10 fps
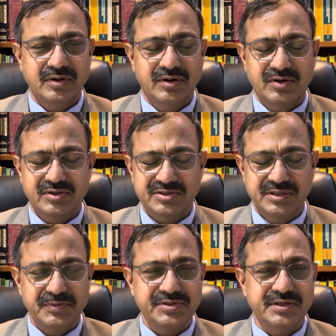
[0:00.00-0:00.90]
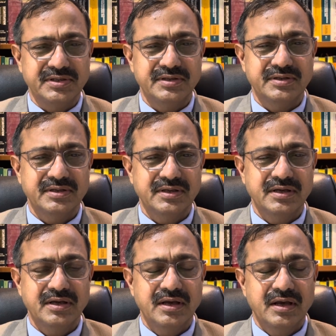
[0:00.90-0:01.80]
or the CPC,
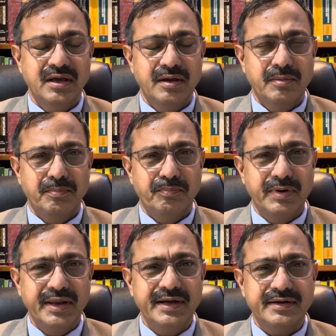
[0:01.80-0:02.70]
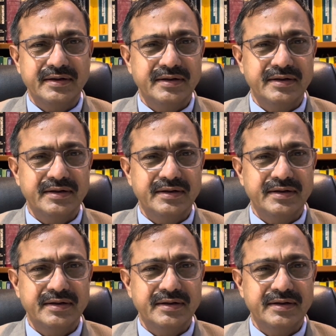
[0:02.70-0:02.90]
plaint